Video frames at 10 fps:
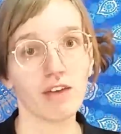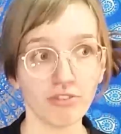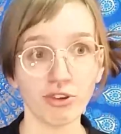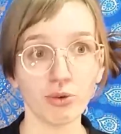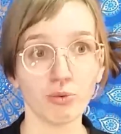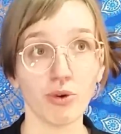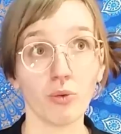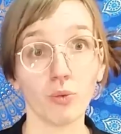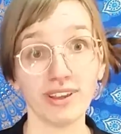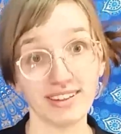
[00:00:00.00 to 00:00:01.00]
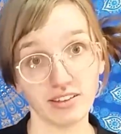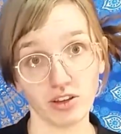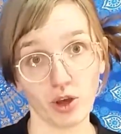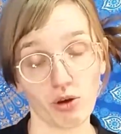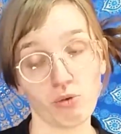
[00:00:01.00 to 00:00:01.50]
A few weeks
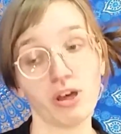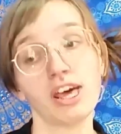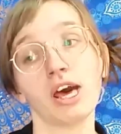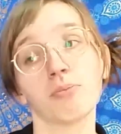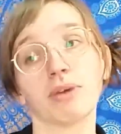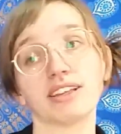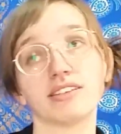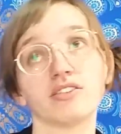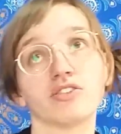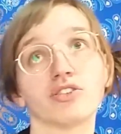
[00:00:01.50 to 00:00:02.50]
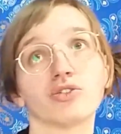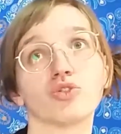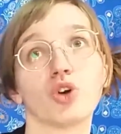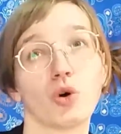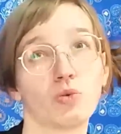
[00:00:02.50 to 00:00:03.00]
ago, my
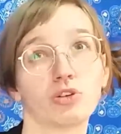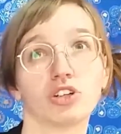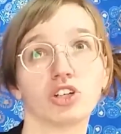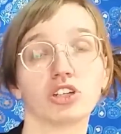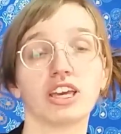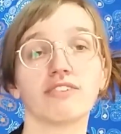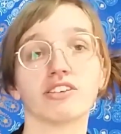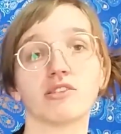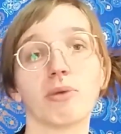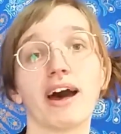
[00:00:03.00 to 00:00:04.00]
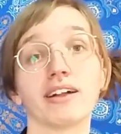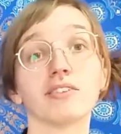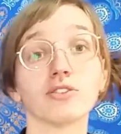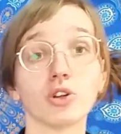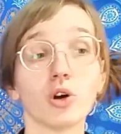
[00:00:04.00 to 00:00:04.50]
sister's coworker gave us a pile
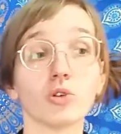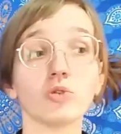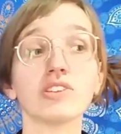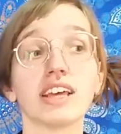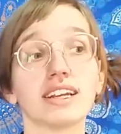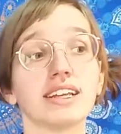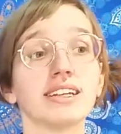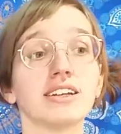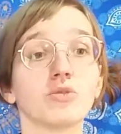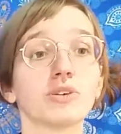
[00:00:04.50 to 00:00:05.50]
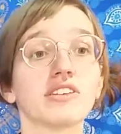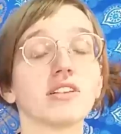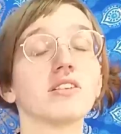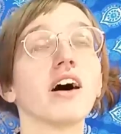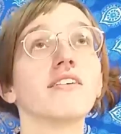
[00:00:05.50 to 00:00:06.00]
of clothes, and in it was a
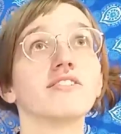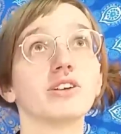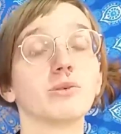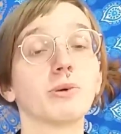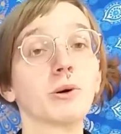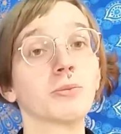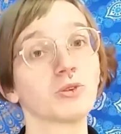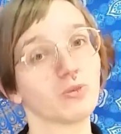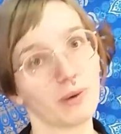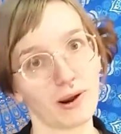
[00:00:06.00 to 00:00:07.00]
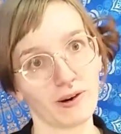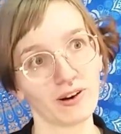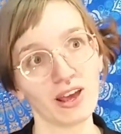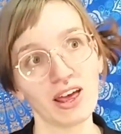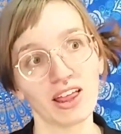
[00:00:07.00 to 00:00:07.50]
lovely purple sweater
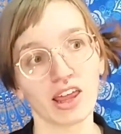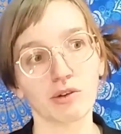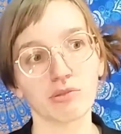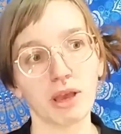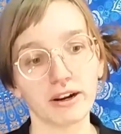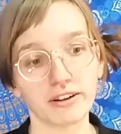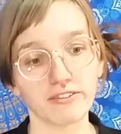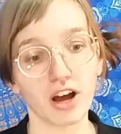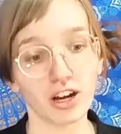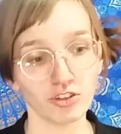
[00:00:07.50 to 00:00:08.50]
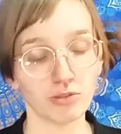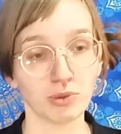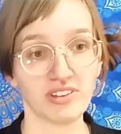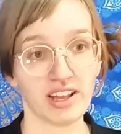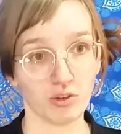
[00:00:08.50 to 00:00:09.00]
that was made out of 100%
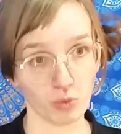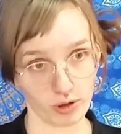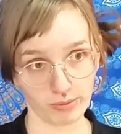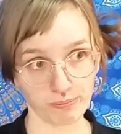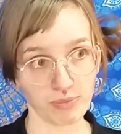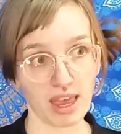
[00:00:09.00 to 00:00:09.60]
wool.